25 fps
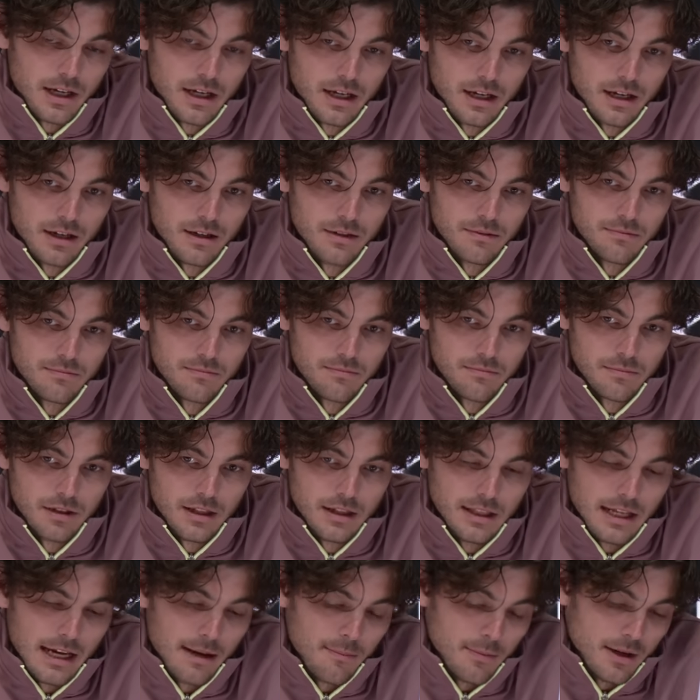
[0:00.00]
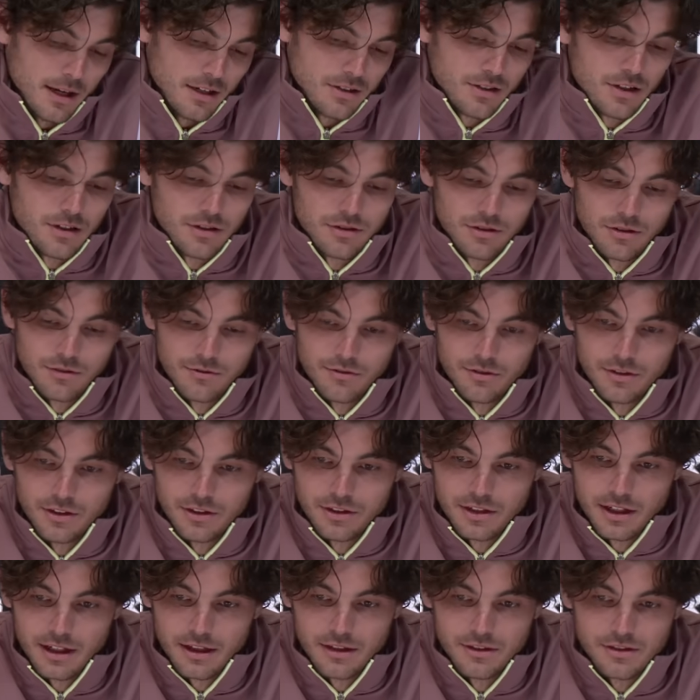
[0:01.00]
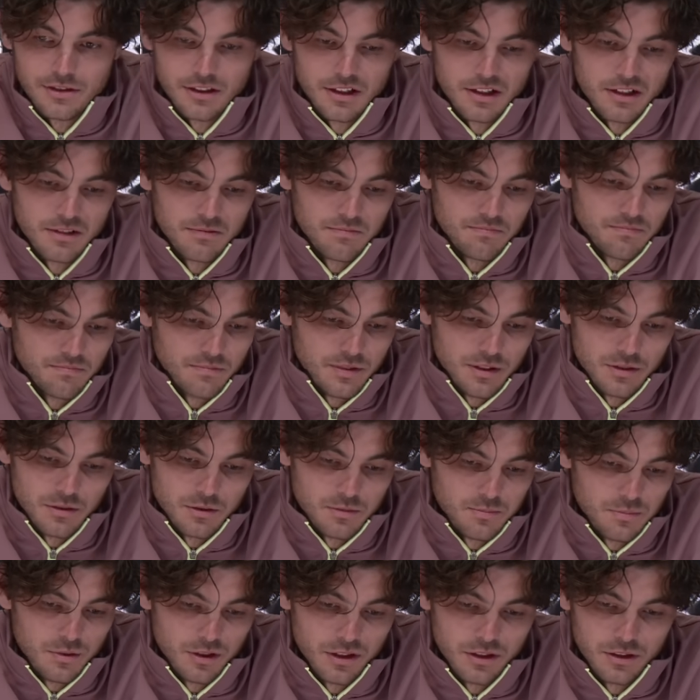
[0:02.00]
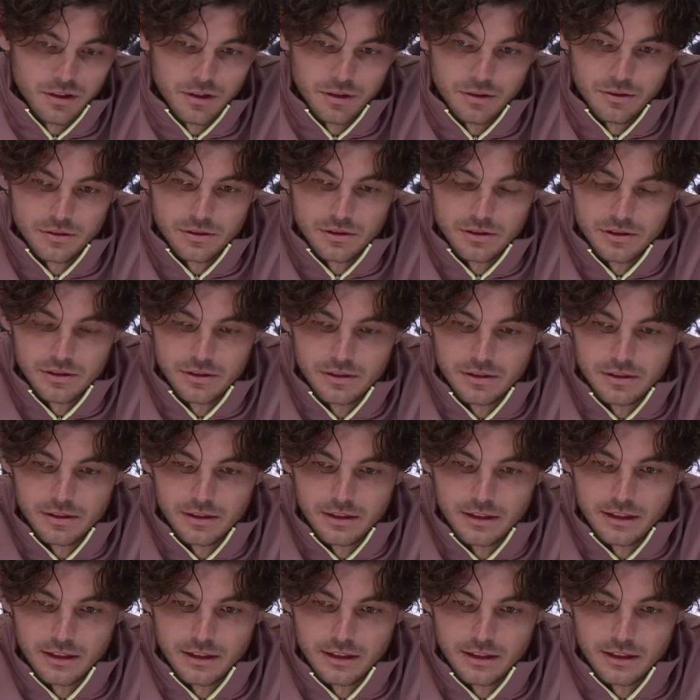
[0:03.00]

And in that match, I served for the second set. It was pretty close.